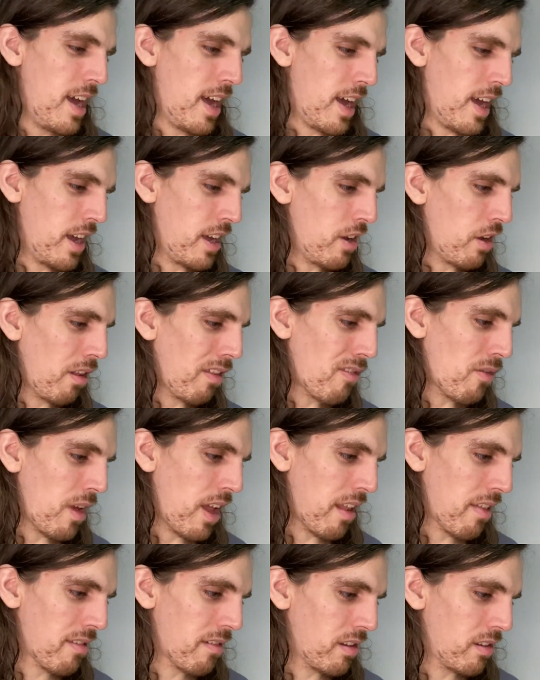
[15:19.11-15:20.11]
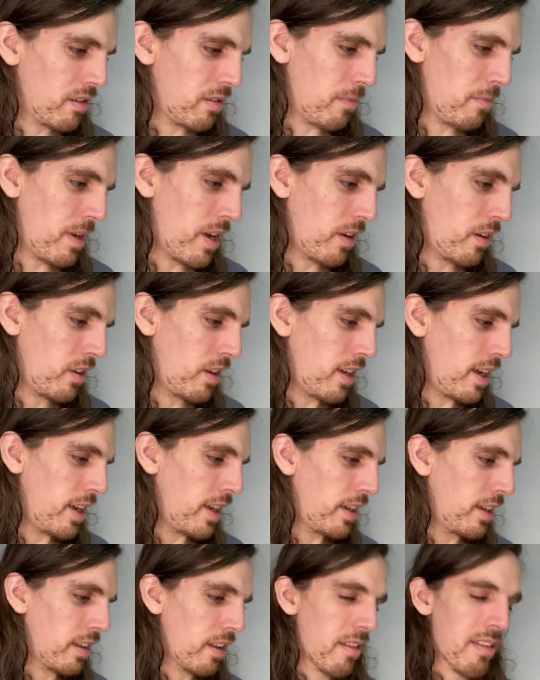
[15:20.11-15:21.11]
I also asked about
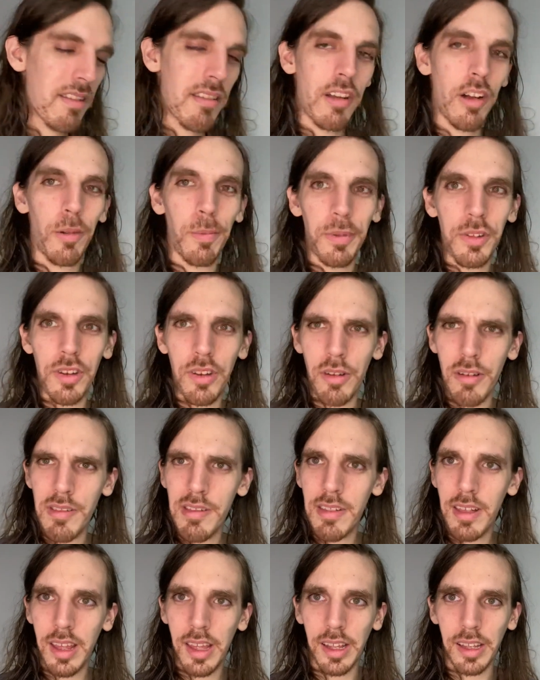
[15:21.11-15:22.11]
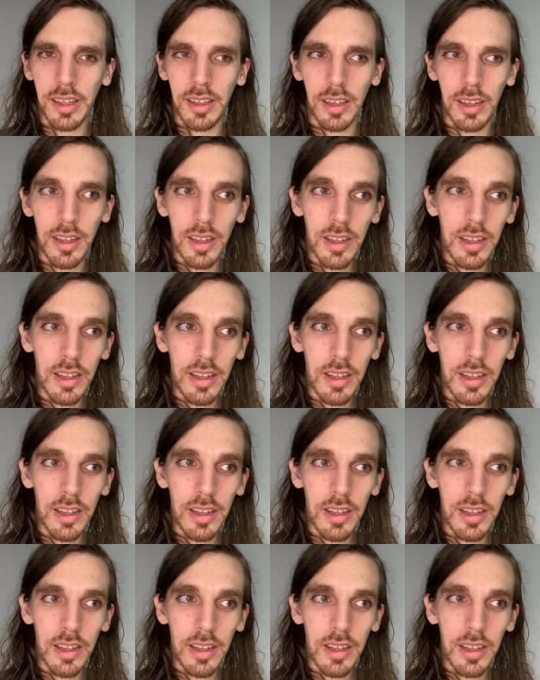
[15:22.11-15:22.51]
sculptors, and